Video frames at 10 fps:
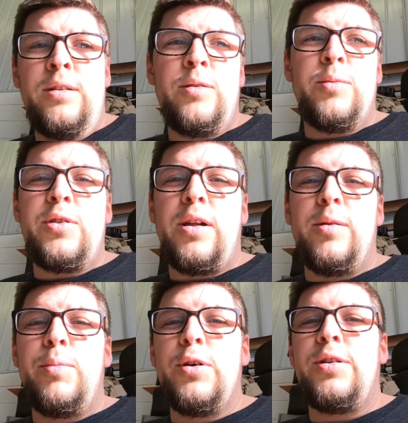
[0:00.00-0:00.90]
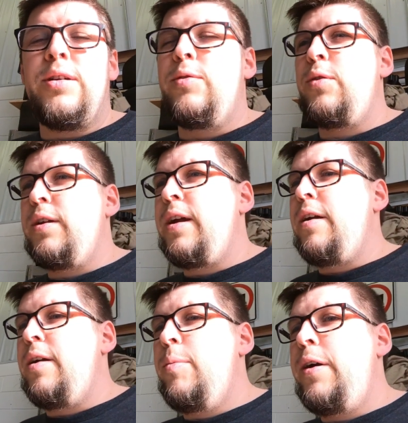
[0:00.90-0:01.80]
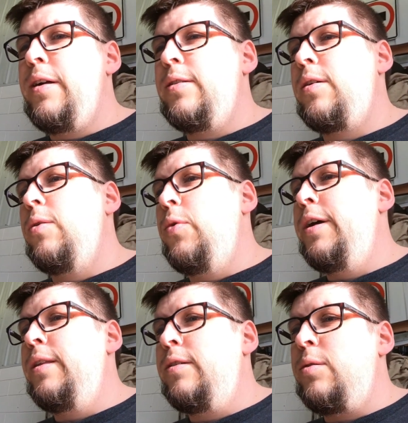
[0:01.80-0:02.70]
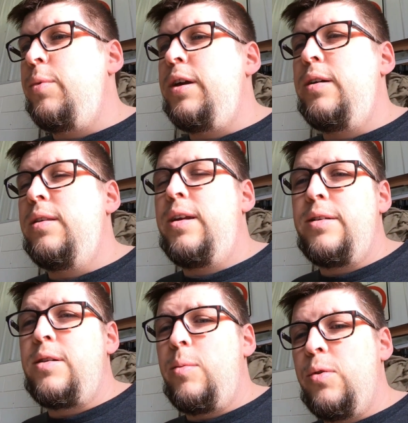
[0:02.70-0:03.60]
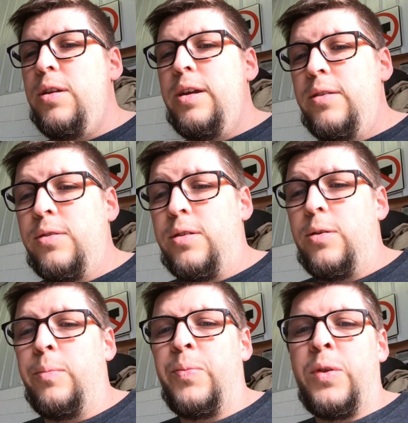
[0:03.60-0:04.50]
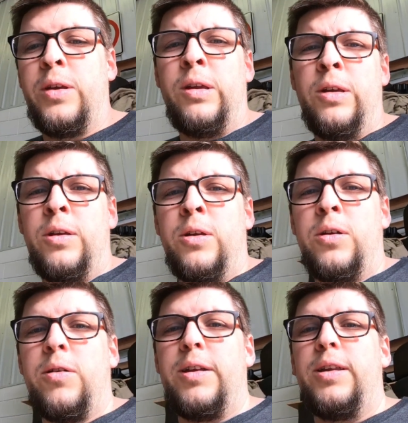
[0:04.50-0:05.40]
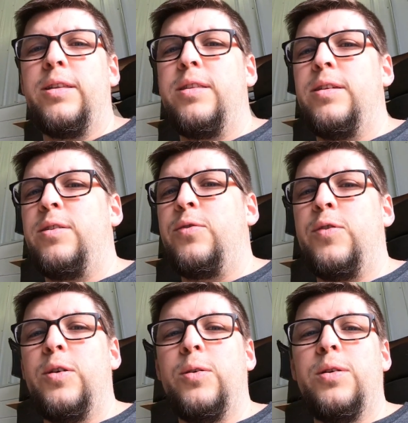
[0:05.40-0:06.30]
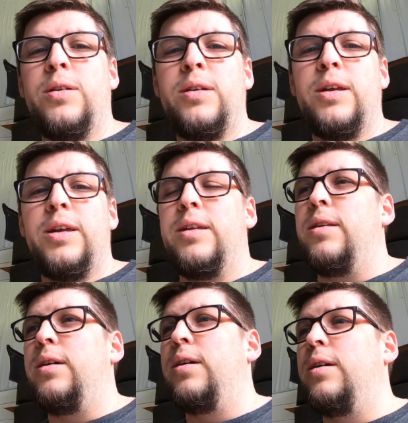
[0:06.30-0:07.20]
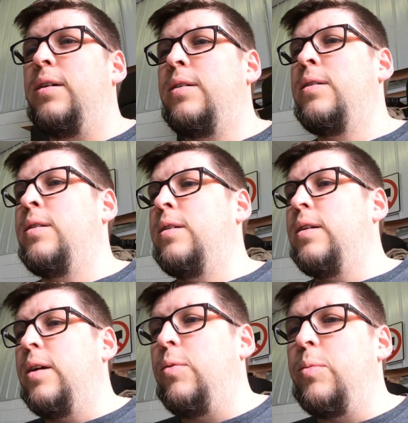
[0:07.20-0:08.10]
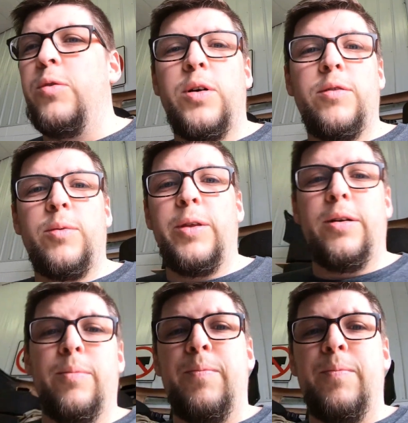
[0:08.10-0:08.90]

some solid bushings for the carrier bearings on the way. That should be here in the next couple days. So go ahead and get this filled, and yeah, we'll move on from there.